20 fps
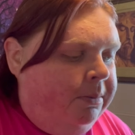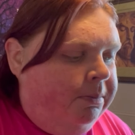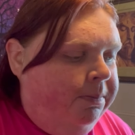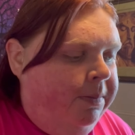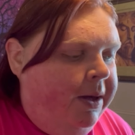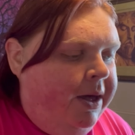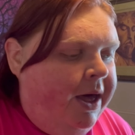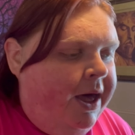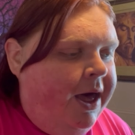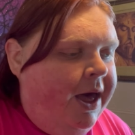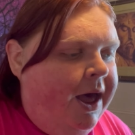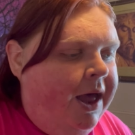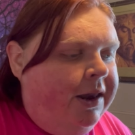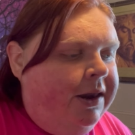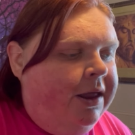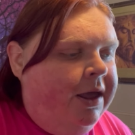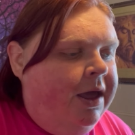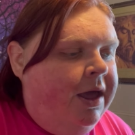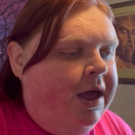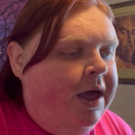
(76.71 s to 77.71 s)
By
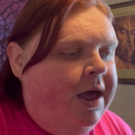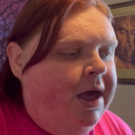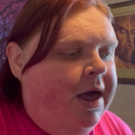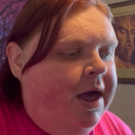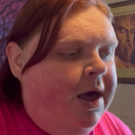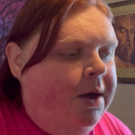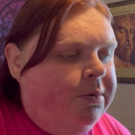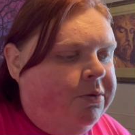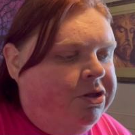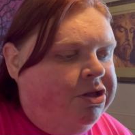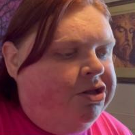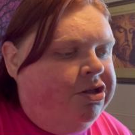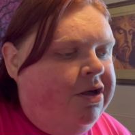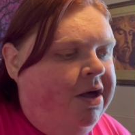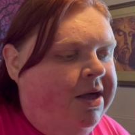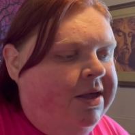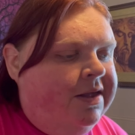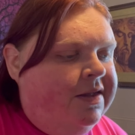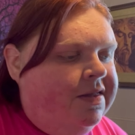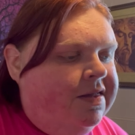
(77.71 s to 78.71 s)
now, i will
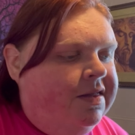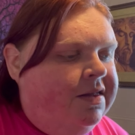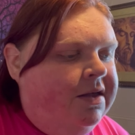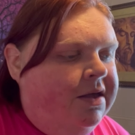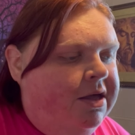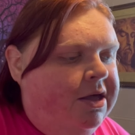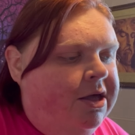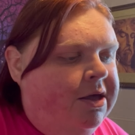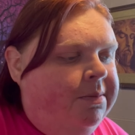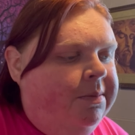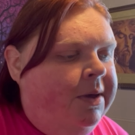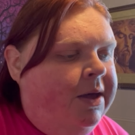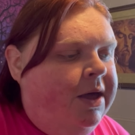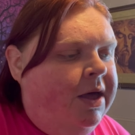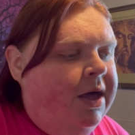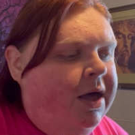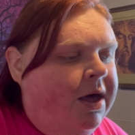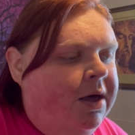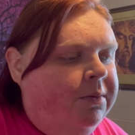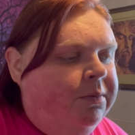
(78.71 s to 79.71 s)
show you
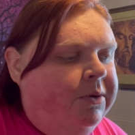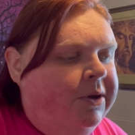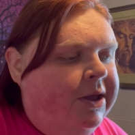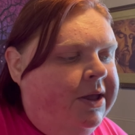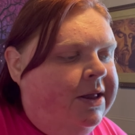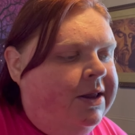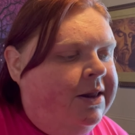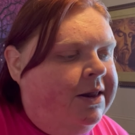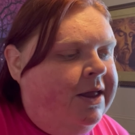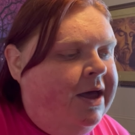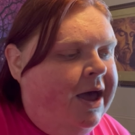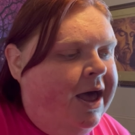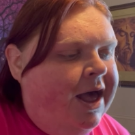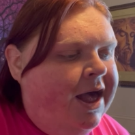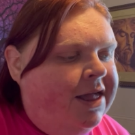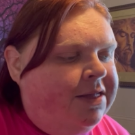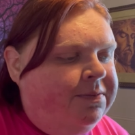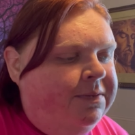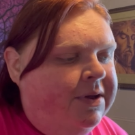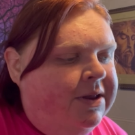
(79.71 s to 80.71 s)
somehow
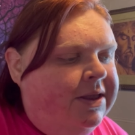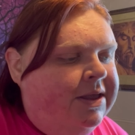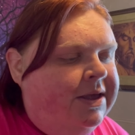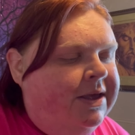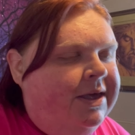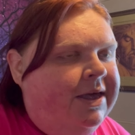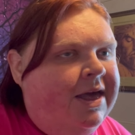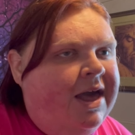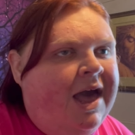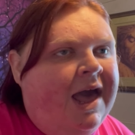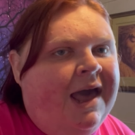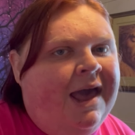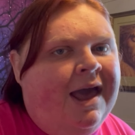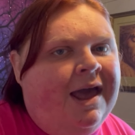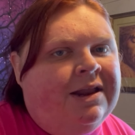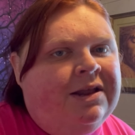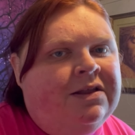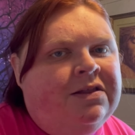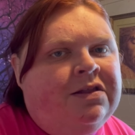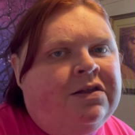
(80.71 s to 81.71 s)
realize what you
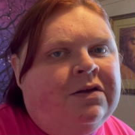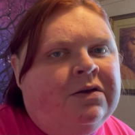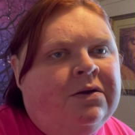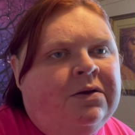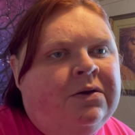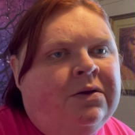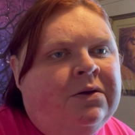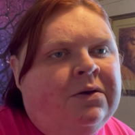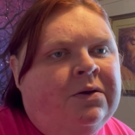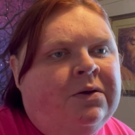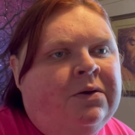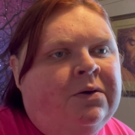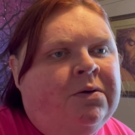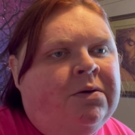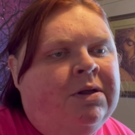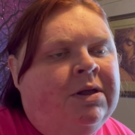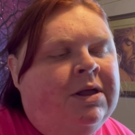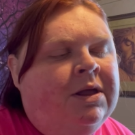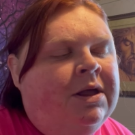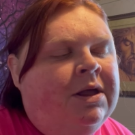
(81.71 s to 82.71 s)
gotta do.